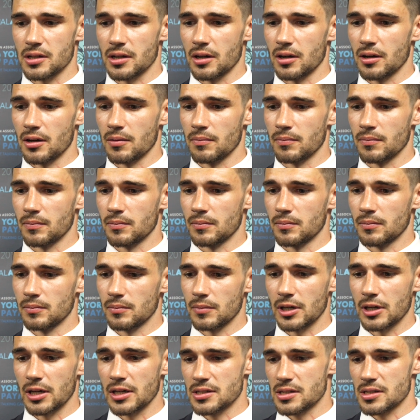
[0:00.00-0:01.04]

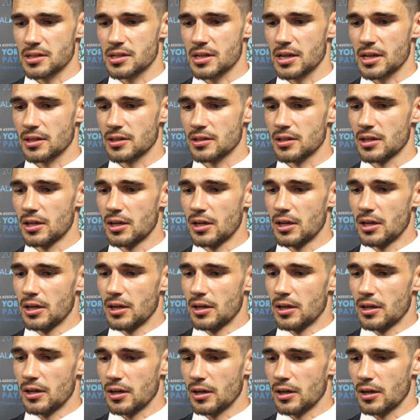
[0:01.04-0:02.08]
But as I said
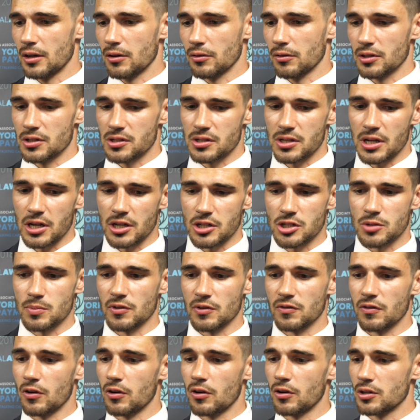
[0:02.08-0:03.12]
on the stage
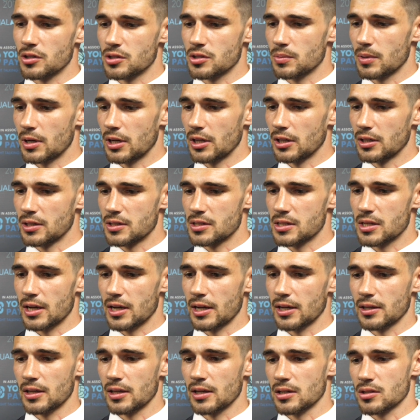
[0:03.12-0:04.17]
before as well, it's
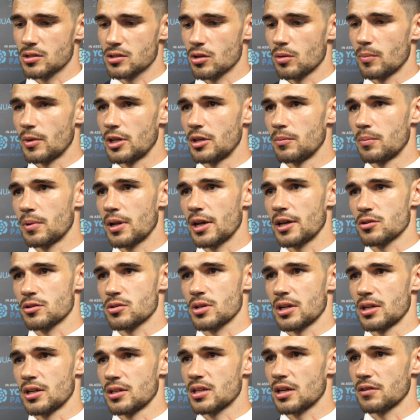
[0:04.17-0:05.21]
like there are so many players
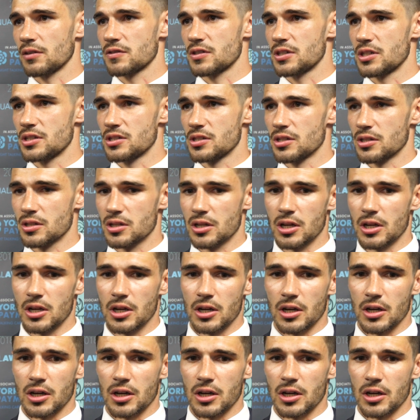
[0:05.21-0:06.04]
who had a tough season